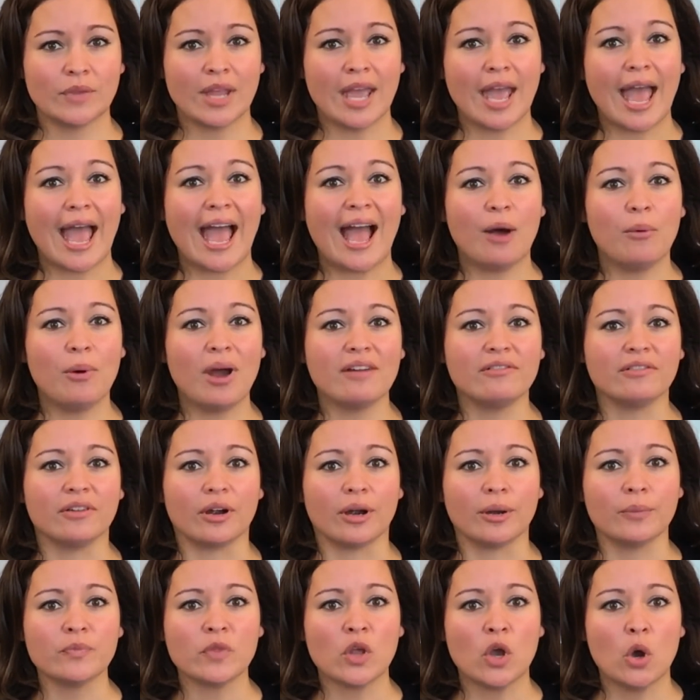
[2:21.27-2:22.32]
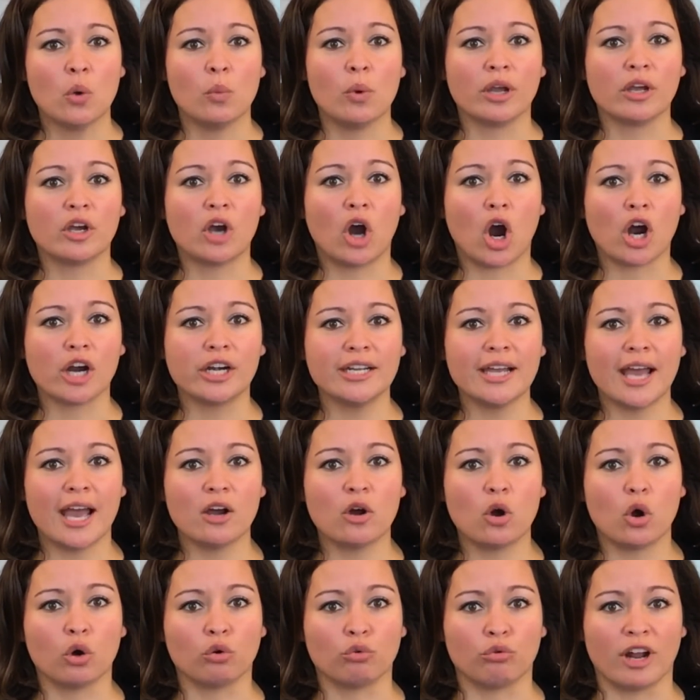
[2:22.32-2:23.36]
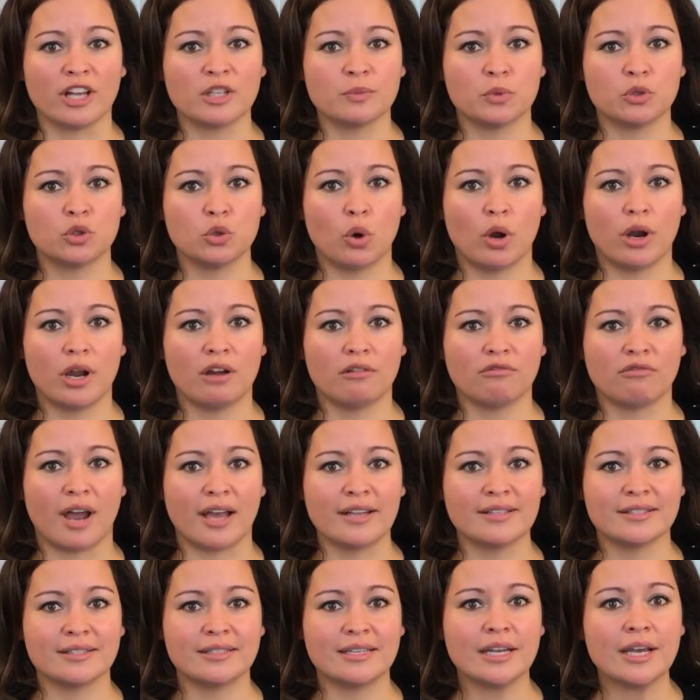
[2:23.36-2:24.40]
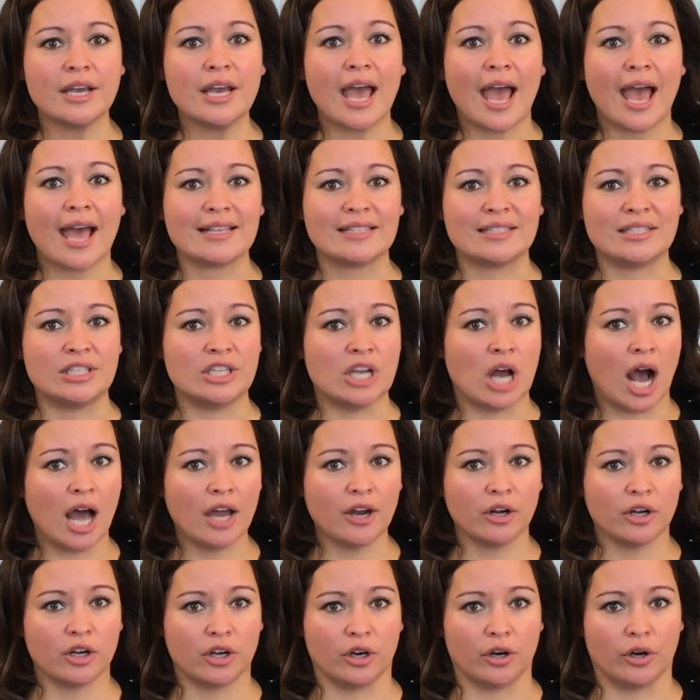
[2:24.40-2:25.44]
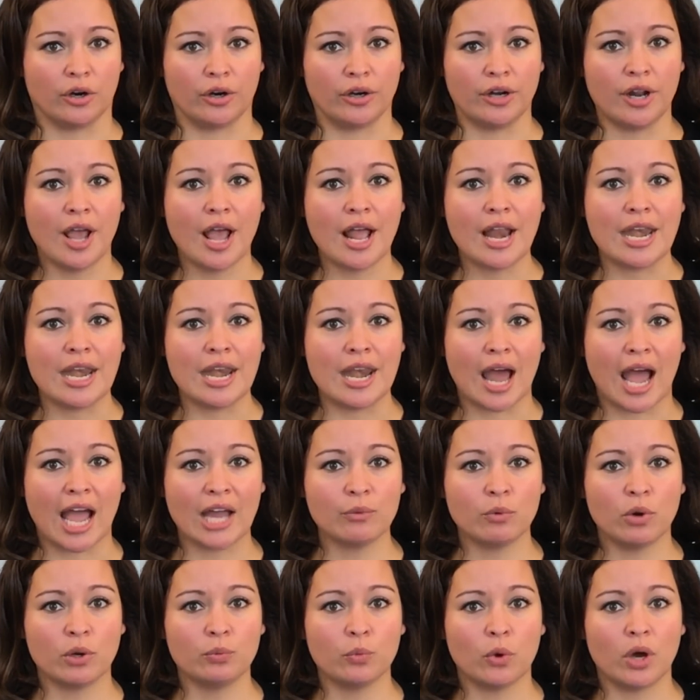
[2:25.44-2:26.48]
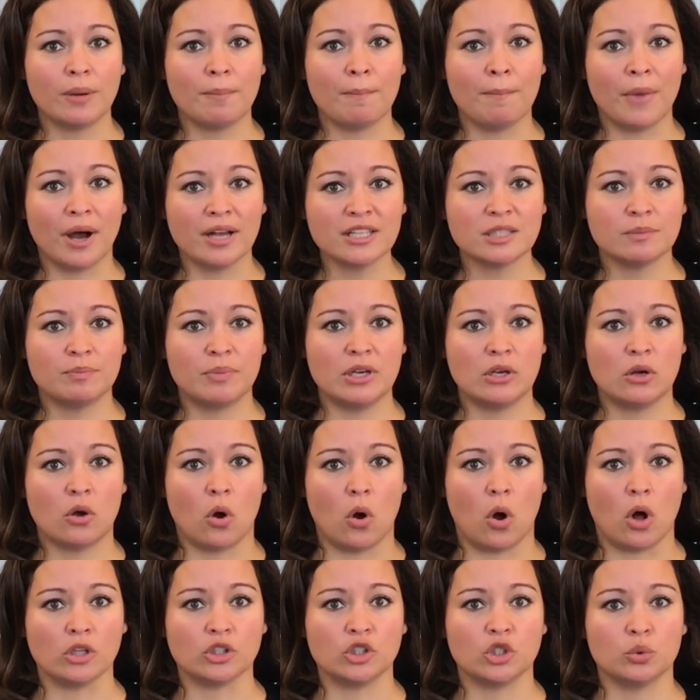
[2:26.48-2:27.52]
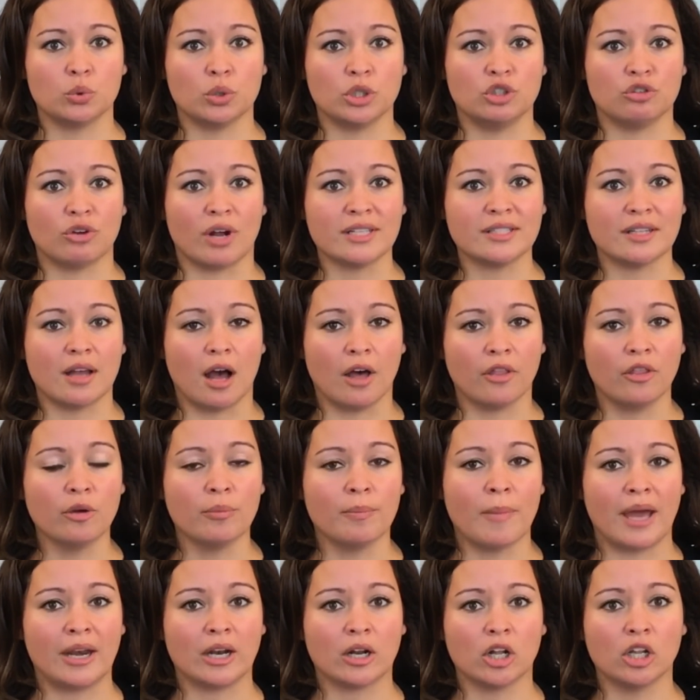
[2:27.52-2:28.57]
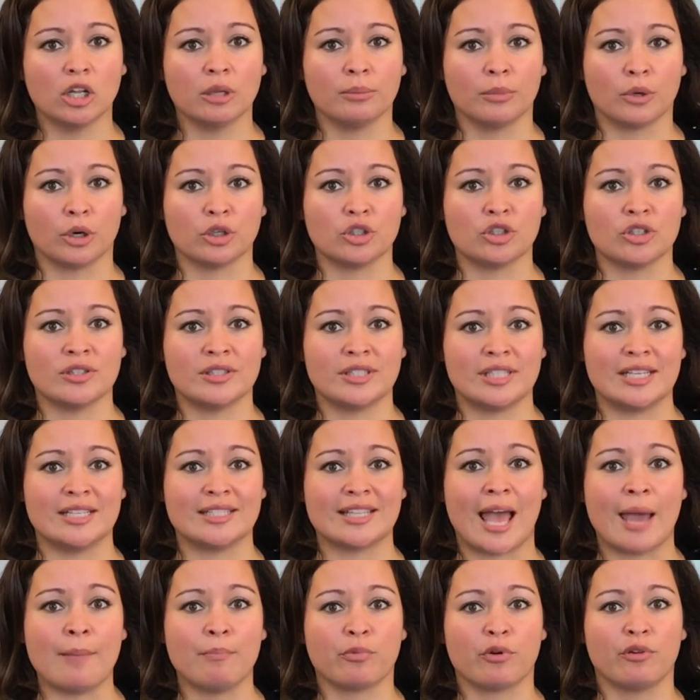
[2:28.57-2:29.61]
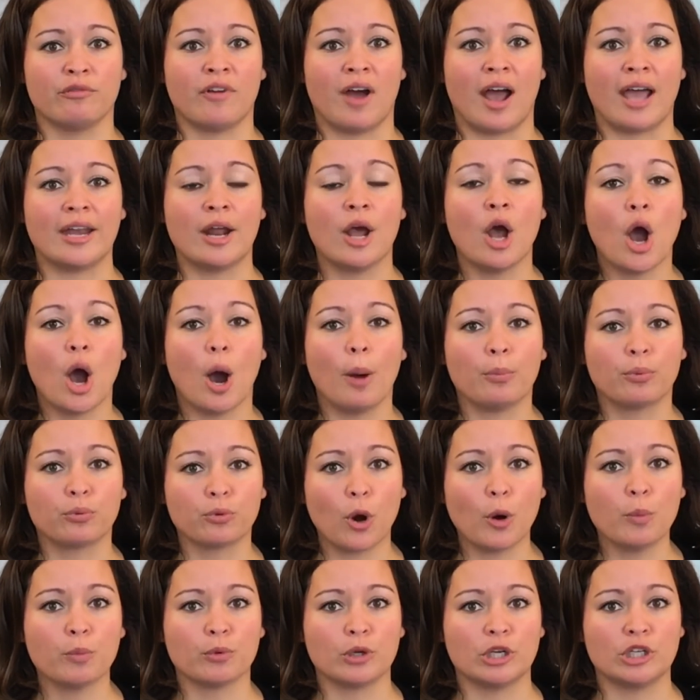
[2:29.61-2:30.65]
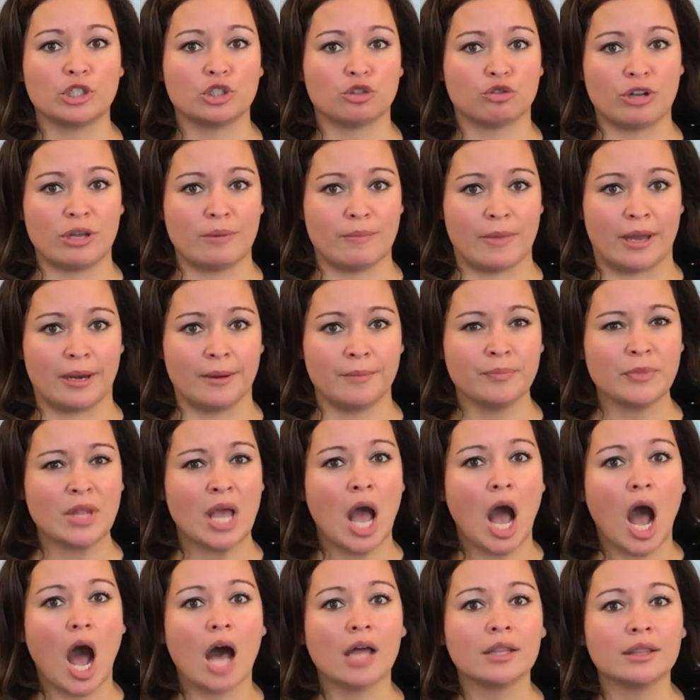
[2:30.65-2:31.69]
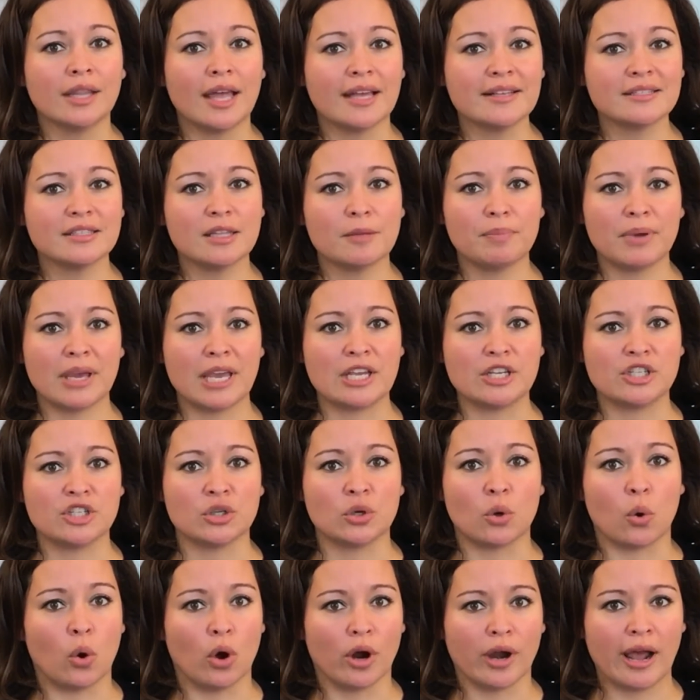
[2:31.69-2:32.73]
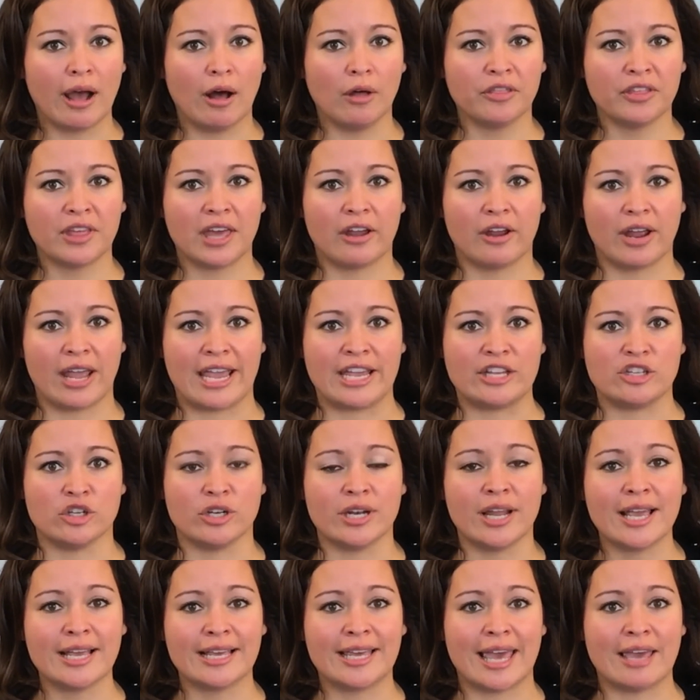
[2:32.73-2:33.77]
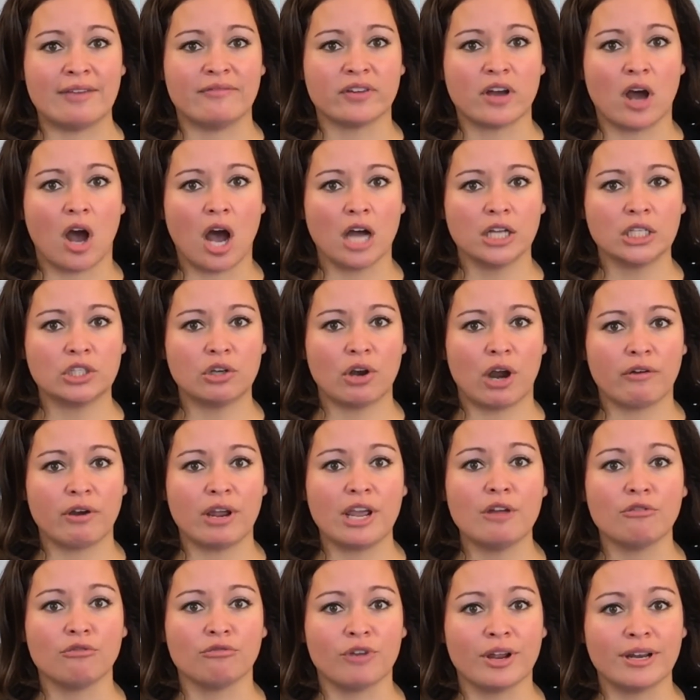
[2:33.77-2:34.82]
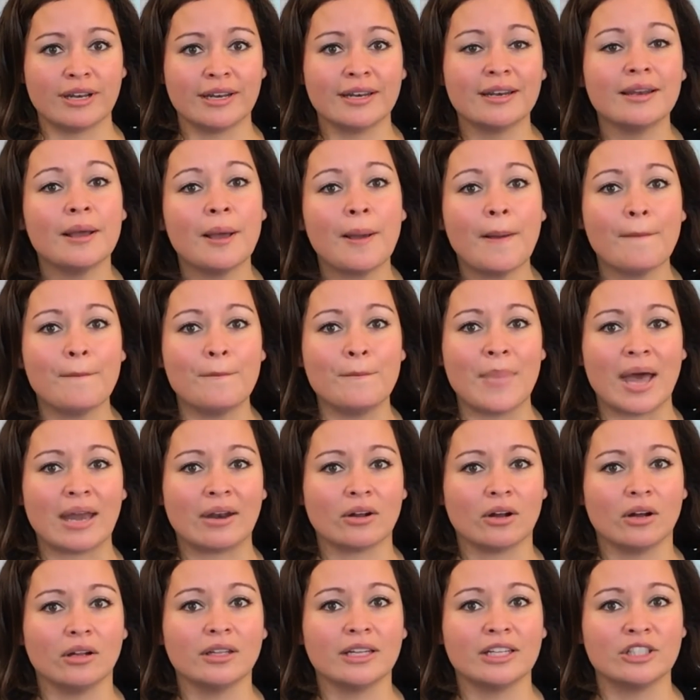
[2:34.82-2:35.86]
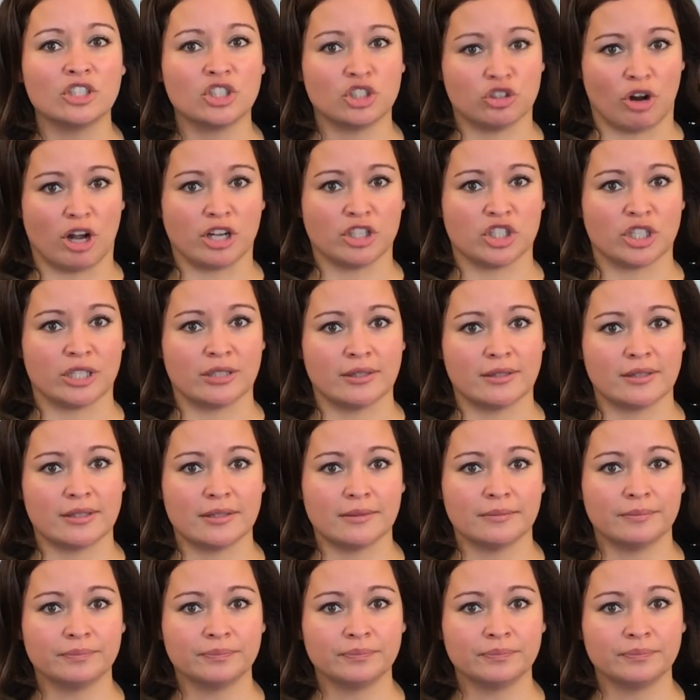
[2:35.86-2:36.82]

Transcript: However, when cardiac or respiratory arrest has not occurred, 911 must be called to address other medical emergencies and provide appropriate treatment, unless the patient or healthcare agent gave contrary written medical instructions.